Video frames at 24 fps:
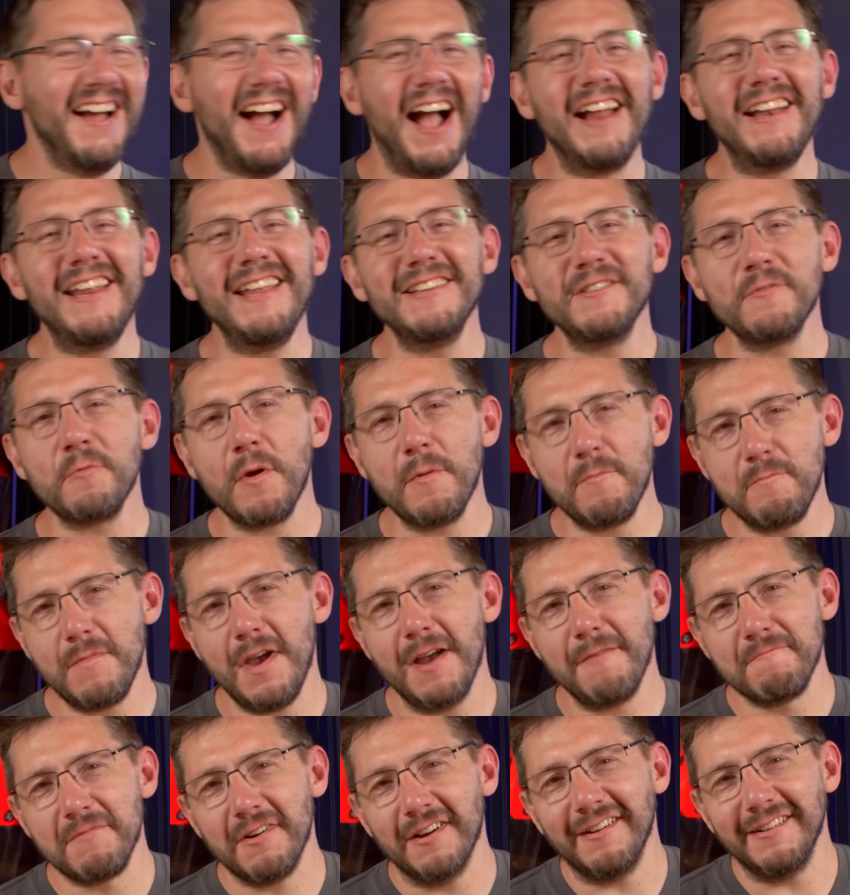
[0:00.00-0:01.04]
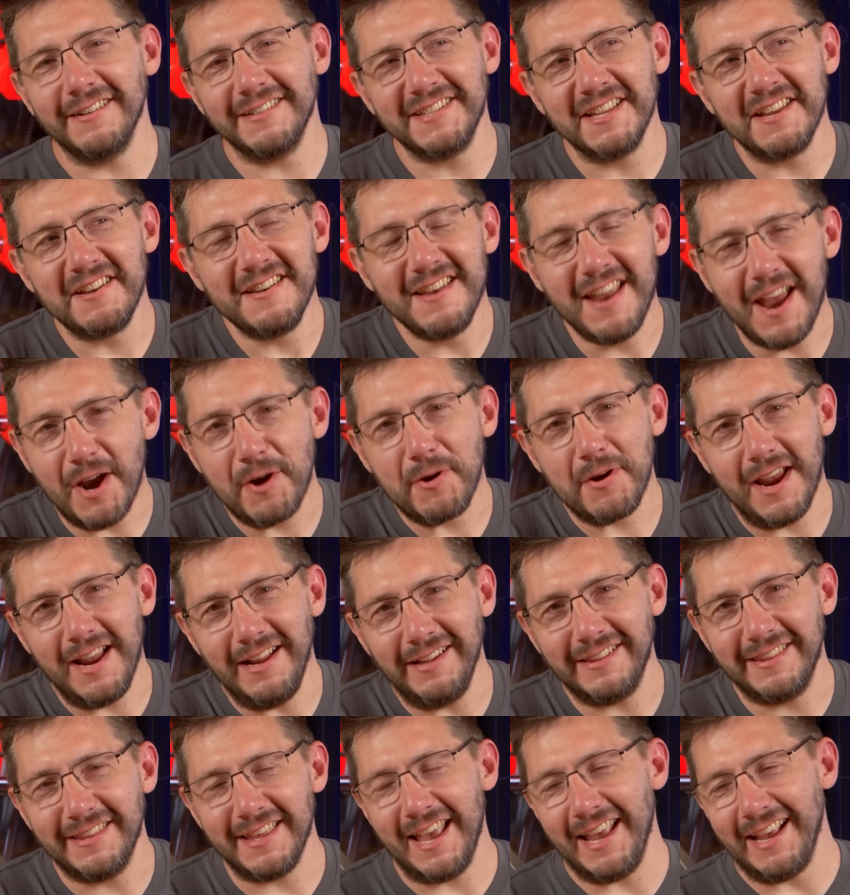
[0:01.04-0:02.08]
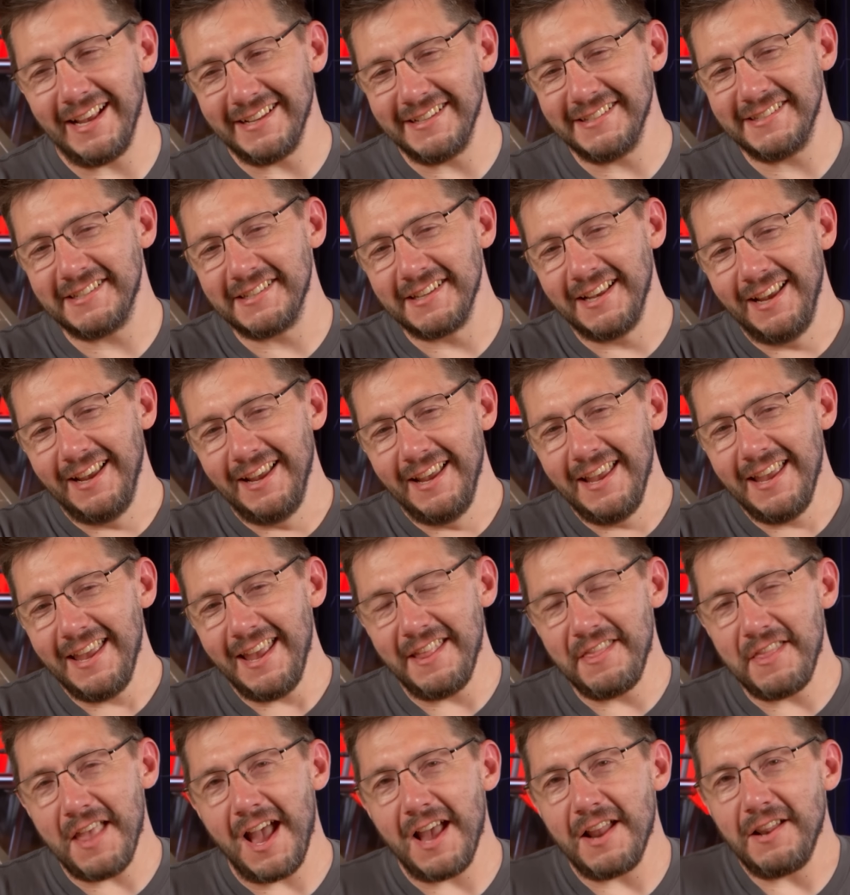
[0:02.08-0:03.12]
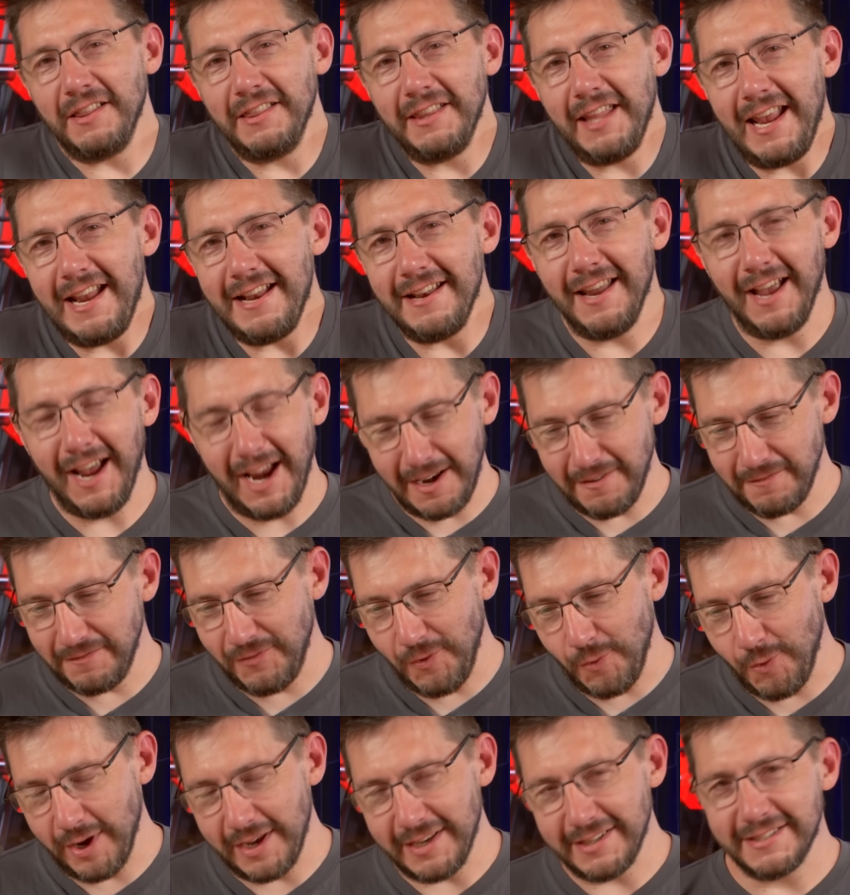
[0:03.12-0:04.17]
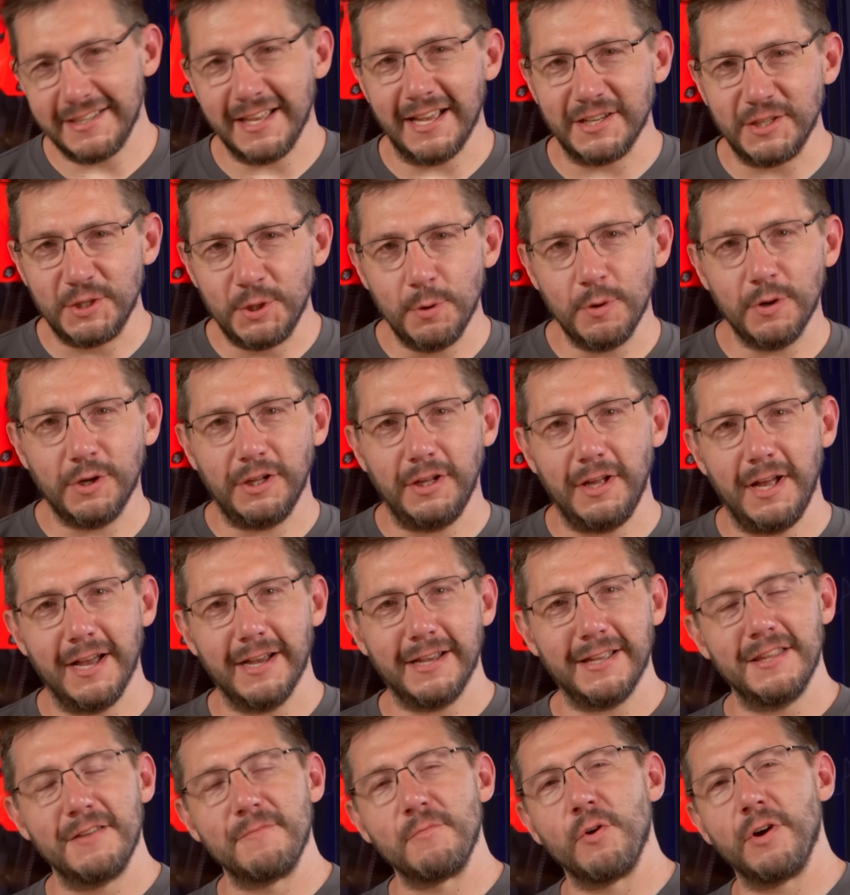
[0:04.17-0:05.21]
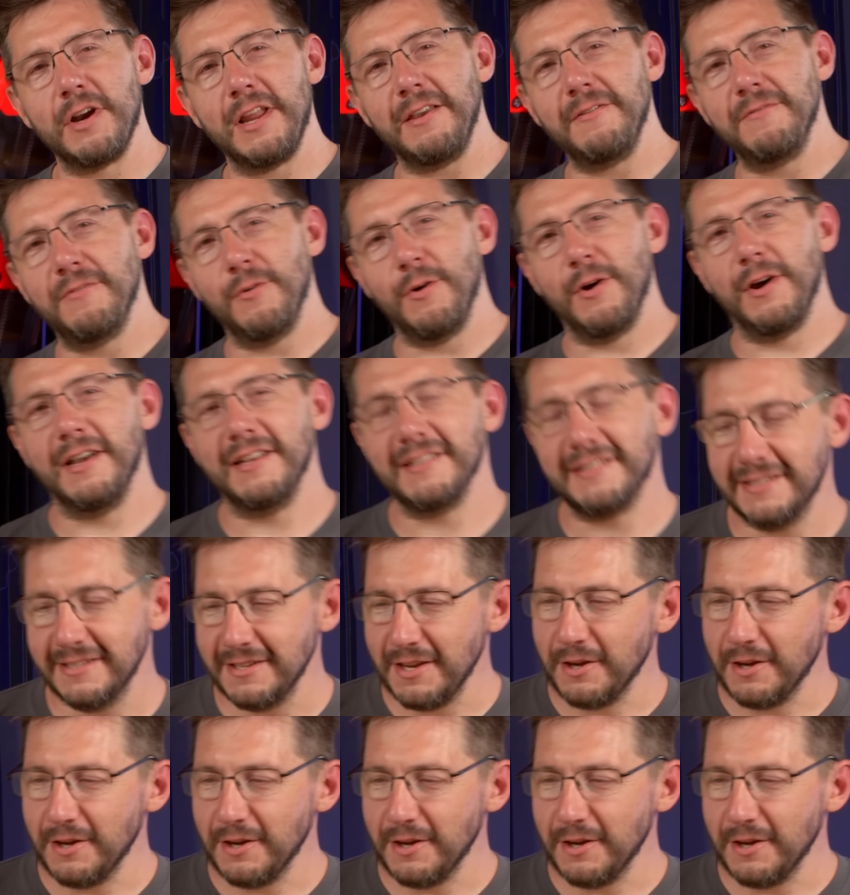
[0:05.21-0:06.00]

I need to remember to narrate things in that late night voice, that 2 o'clock in the morning voice.